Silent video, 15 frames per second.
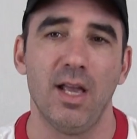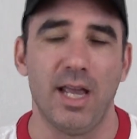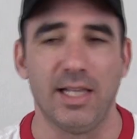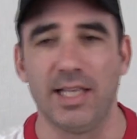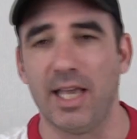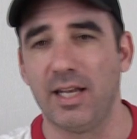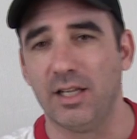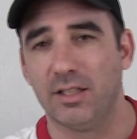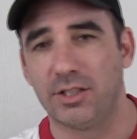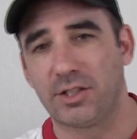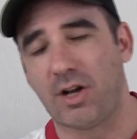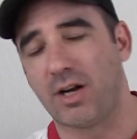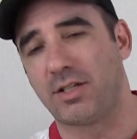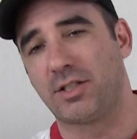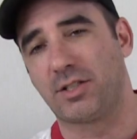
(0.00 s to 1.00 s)
and then it'll
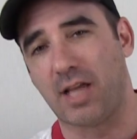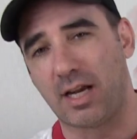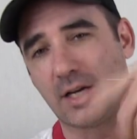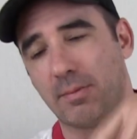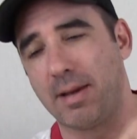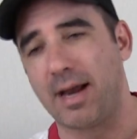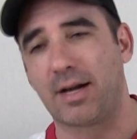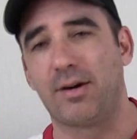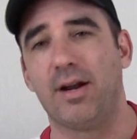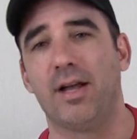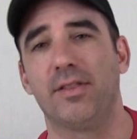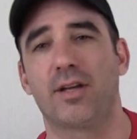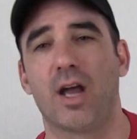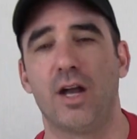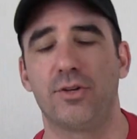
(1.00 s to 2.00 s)
start to cycle back
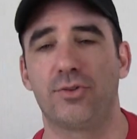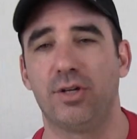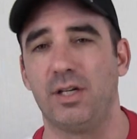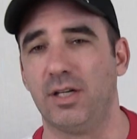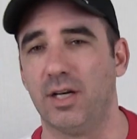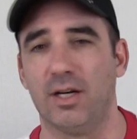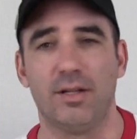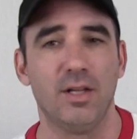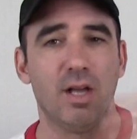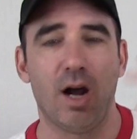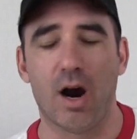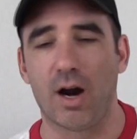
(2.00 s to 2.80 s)
around the country to